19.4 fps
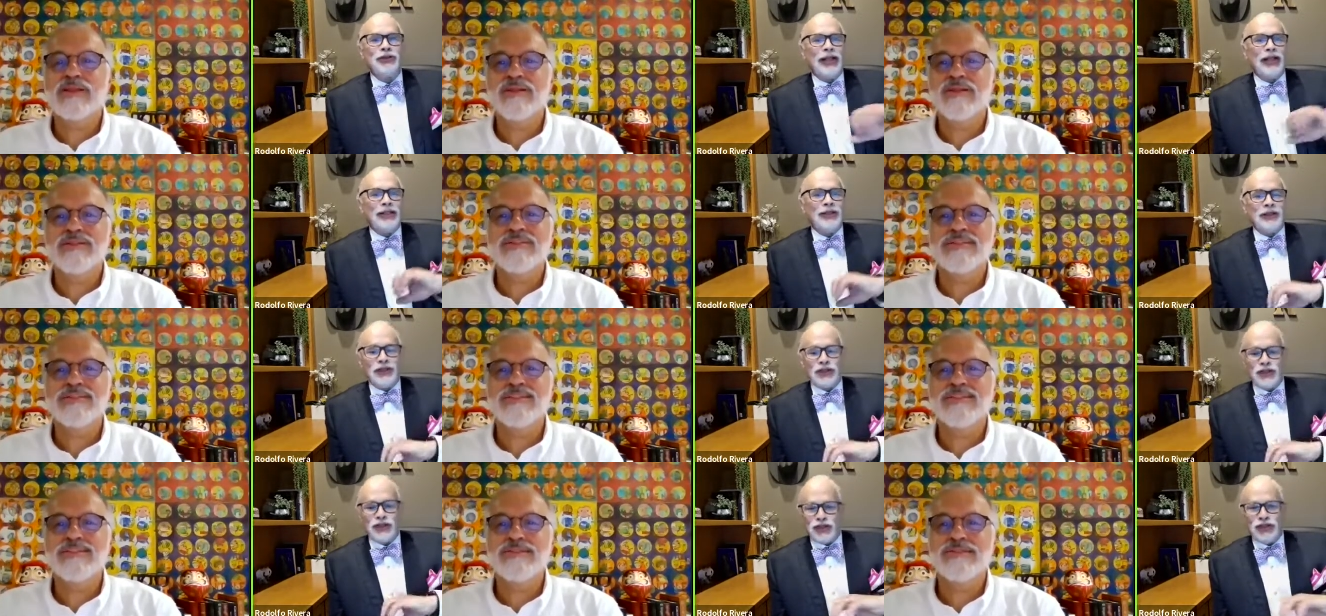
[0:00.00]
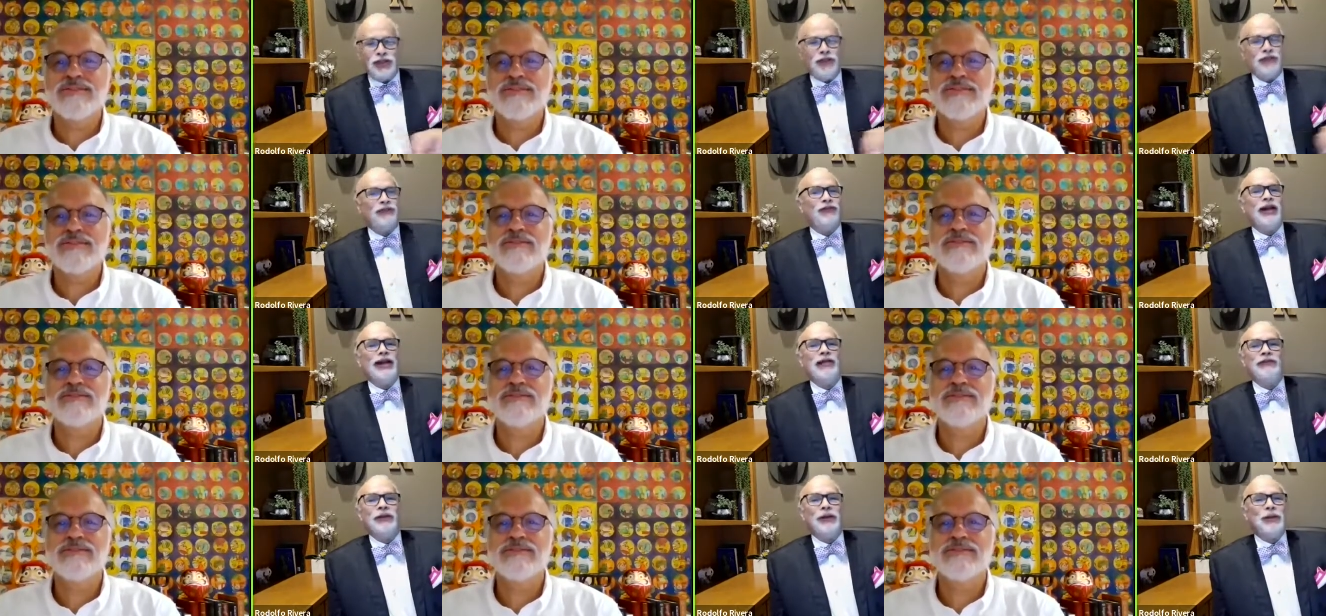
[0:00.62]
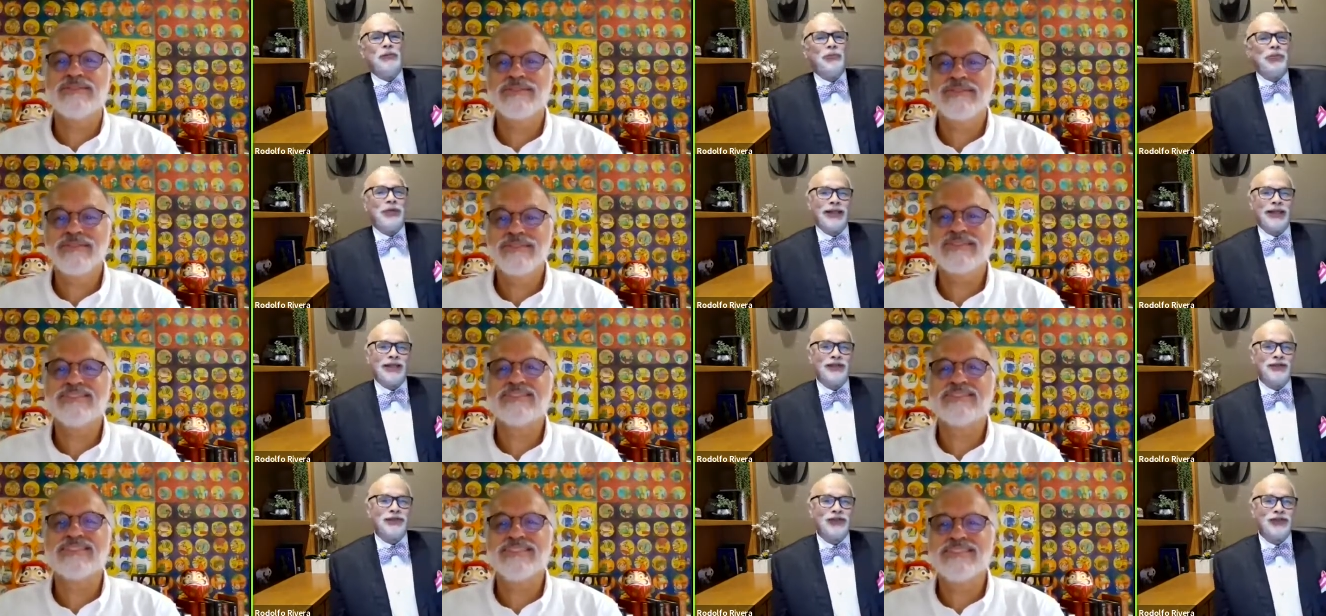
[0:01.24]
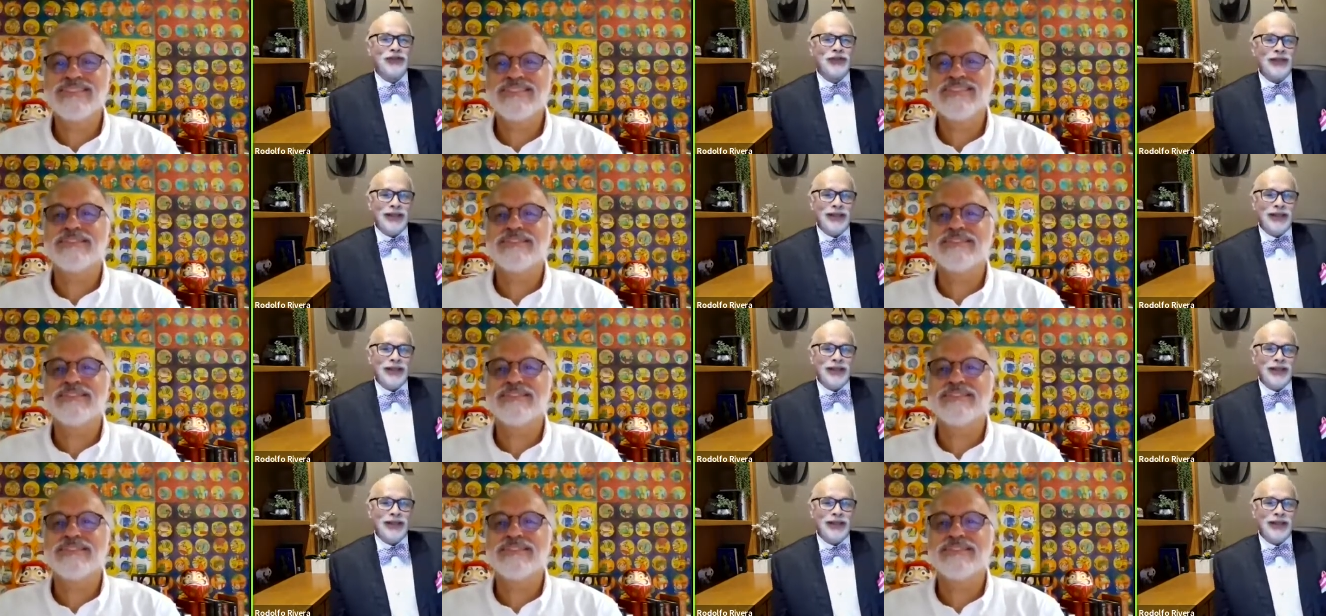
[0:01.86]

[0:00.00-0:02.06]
Speaker 1: had these G5 airplanes.